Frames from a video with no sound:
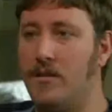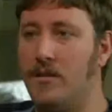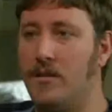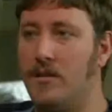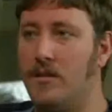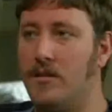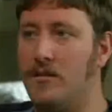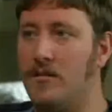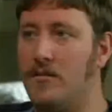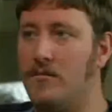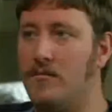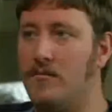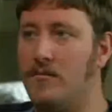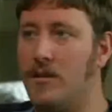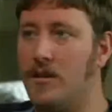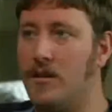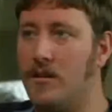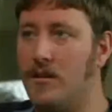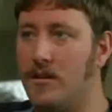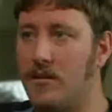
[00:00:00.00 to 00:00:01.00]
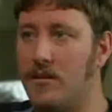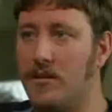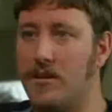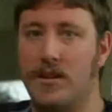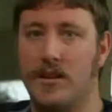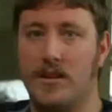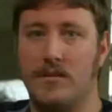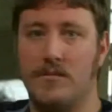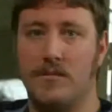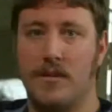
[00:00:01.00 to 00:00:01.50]
and my other
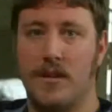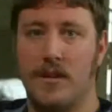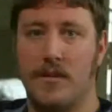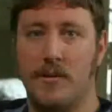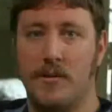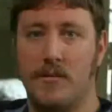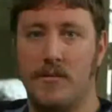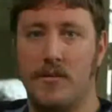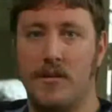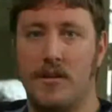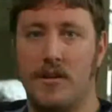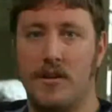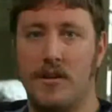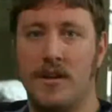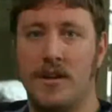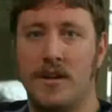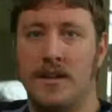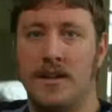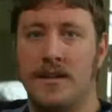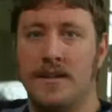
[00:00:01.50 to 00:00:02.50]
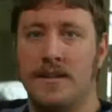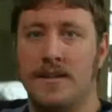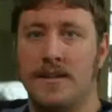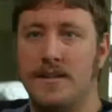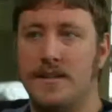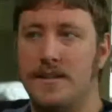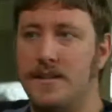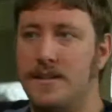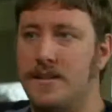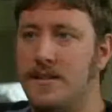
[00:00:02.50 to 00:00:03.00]
kids while I'm at work,
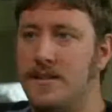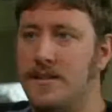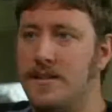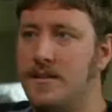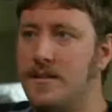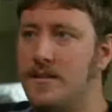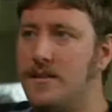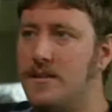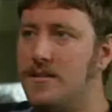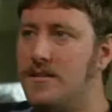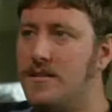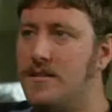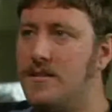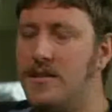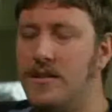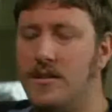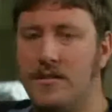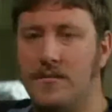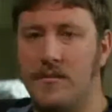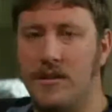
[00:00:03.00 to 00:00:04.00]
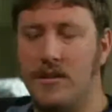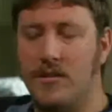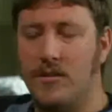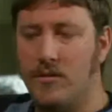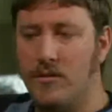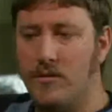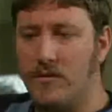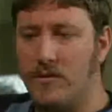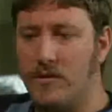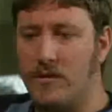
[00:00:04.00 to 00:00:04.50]
and she's telling me
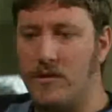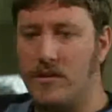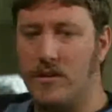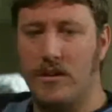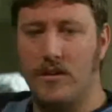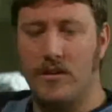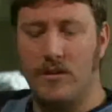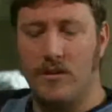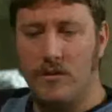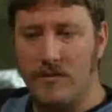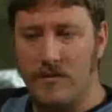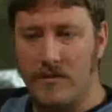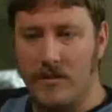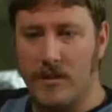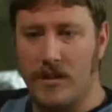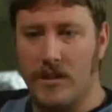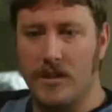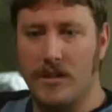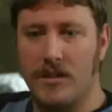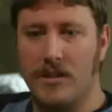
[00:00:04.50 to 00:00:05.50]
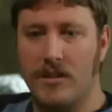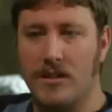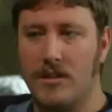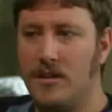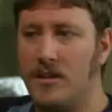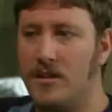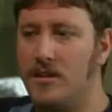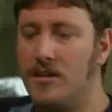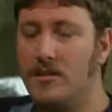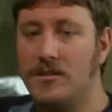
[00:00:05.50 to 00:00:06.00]
over and over again that
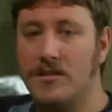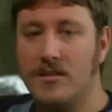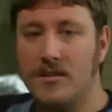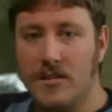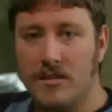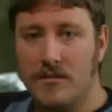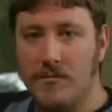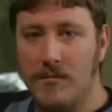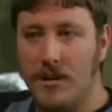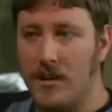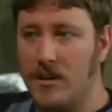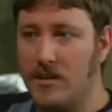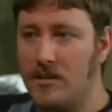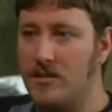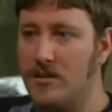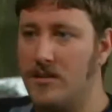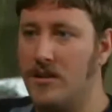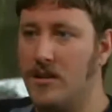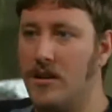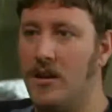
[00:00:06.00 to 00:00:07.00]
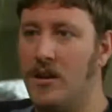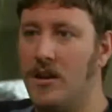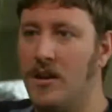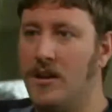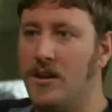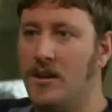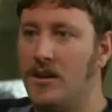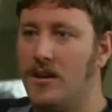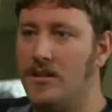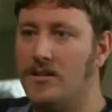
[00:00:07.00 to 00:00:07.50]
he didn't sleep much and
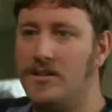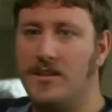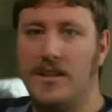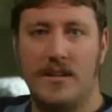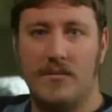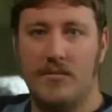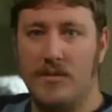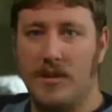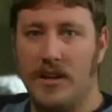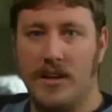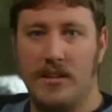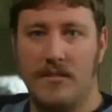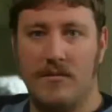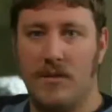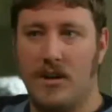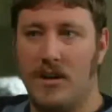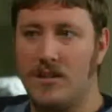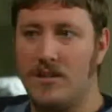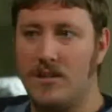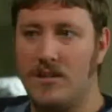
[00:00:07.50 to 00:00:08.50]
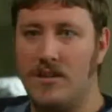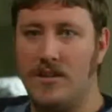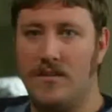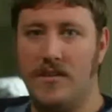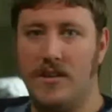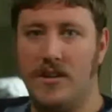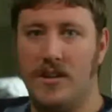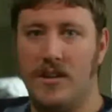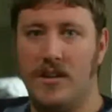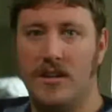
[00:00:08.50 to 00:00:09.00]
he stayed up late watching
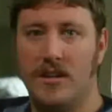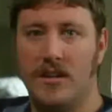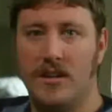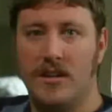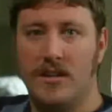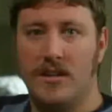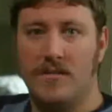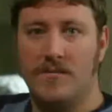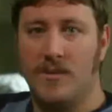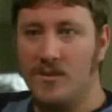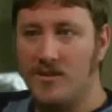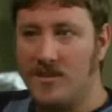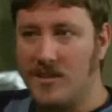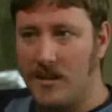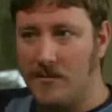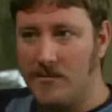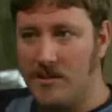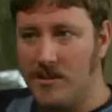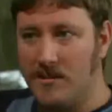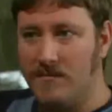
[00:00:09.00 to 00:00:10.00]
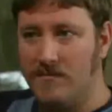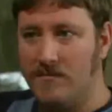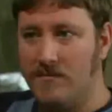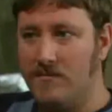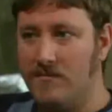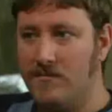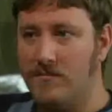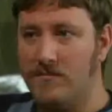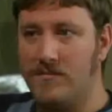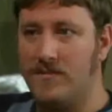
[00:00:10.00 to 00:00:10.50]
TV. Most times he'd
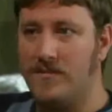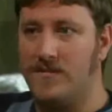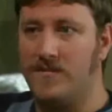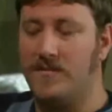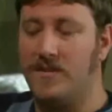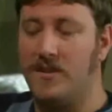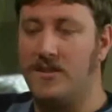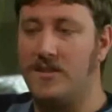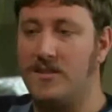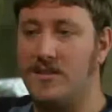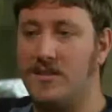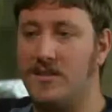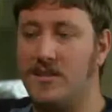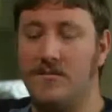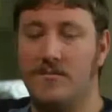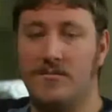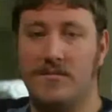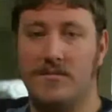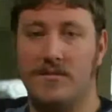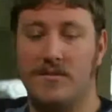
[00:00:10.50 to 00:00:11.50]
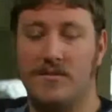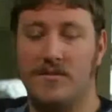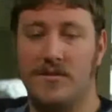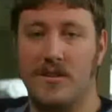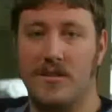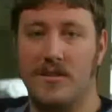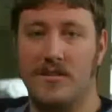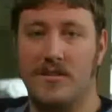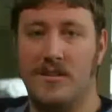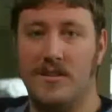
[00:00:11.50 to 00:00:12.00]
fall asleep in
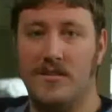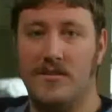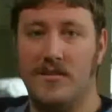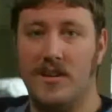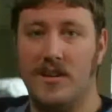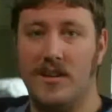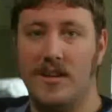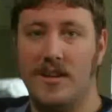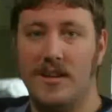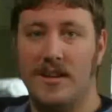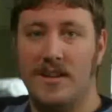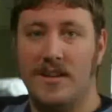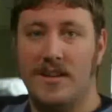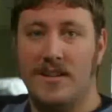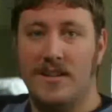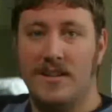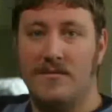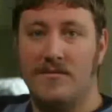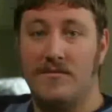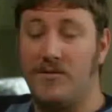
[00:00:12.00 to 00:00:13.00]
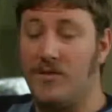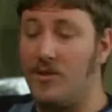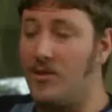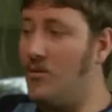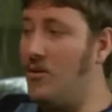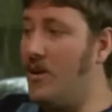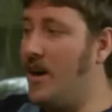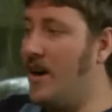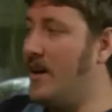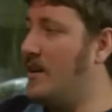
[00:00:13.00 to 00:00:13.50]
front of the TV. For a
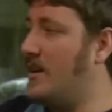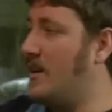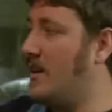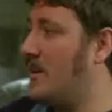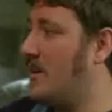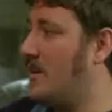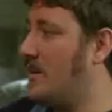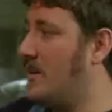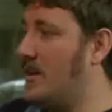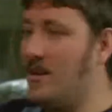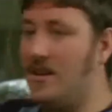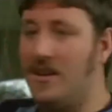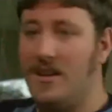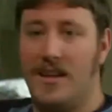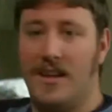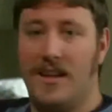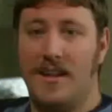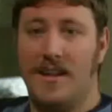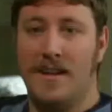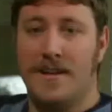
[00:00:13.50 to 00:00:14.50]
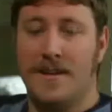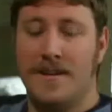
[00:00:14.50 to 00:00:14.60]
while, I thought that